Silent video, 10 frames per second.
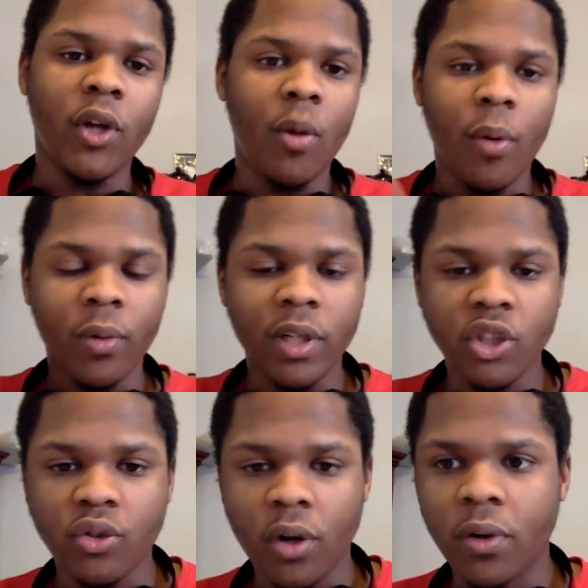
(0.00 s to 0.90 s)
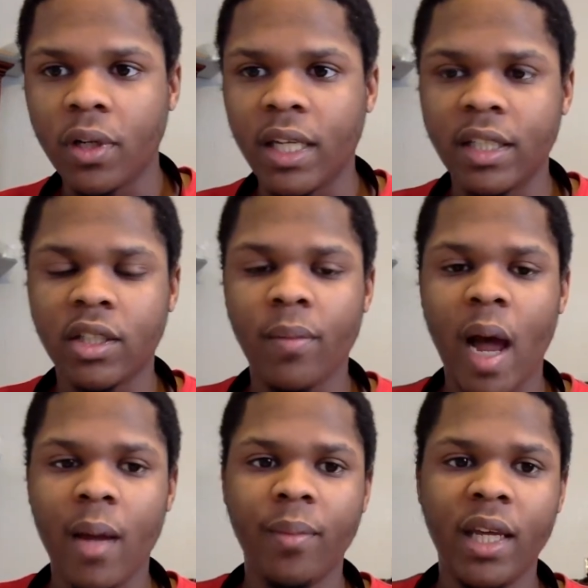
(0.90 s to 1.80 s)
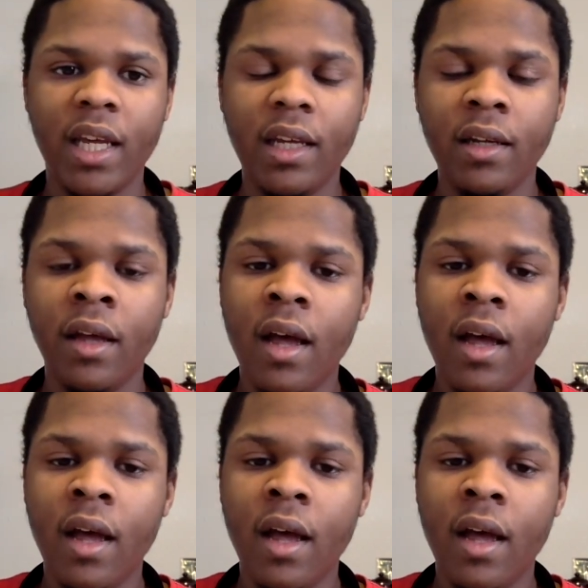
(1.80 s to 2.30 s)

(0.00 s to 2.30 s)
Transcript: but really struggled against the Miami Heat.